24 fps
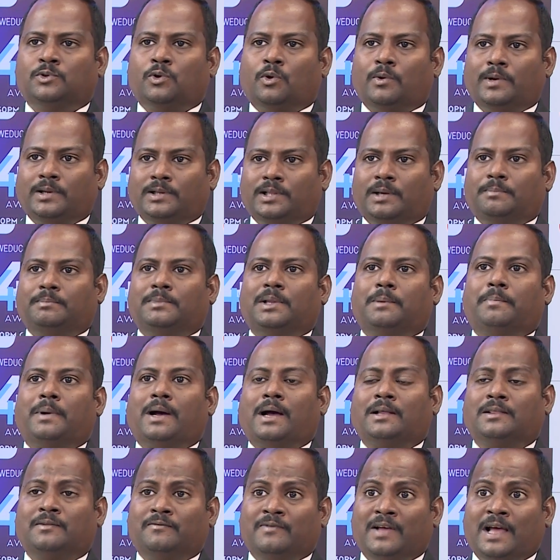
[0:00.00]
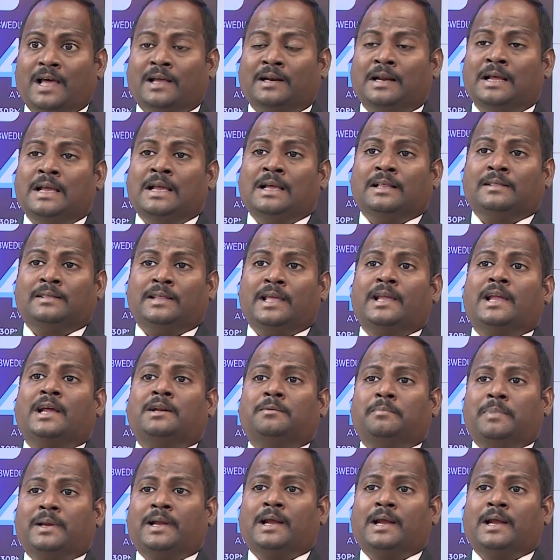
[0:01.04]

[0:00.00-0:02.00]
showing them the path where they can